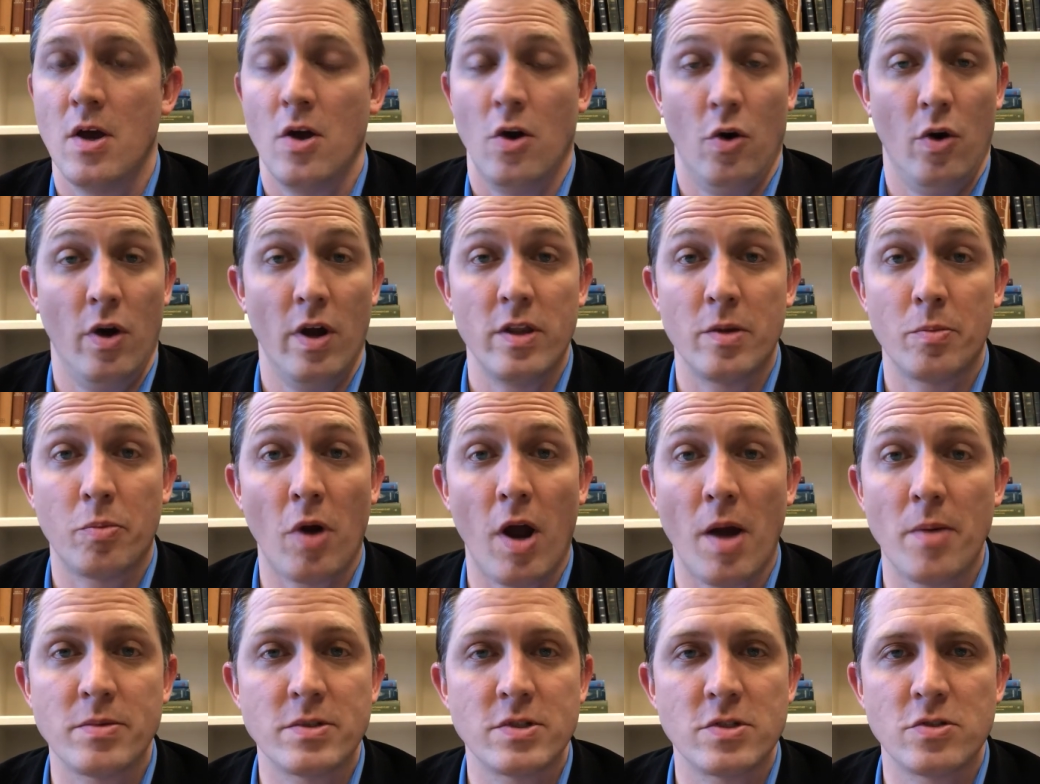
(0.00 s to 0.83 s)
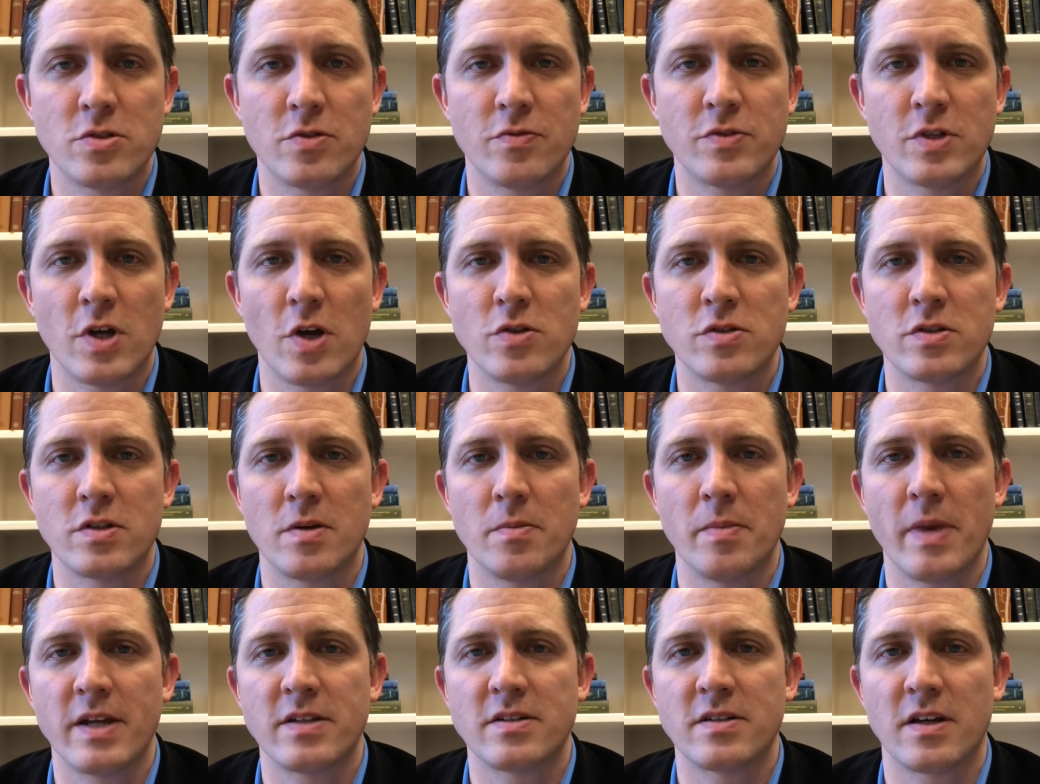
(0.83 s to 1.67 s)
other promises you've chosen to
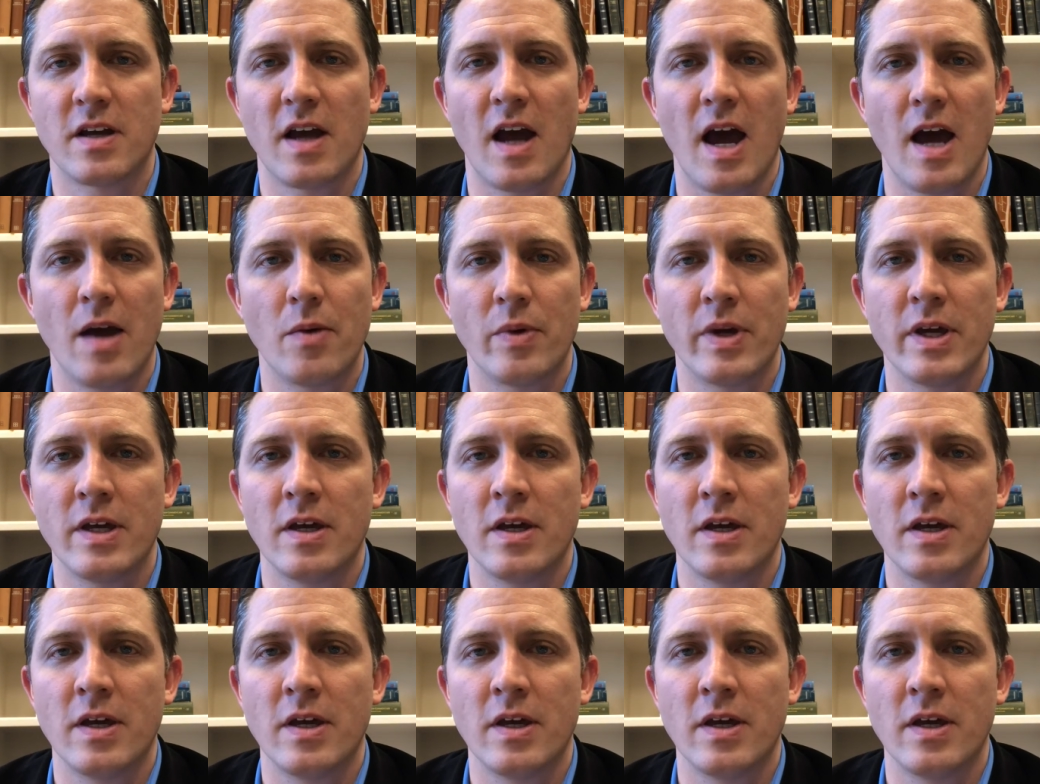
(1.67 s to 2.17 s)
make to God.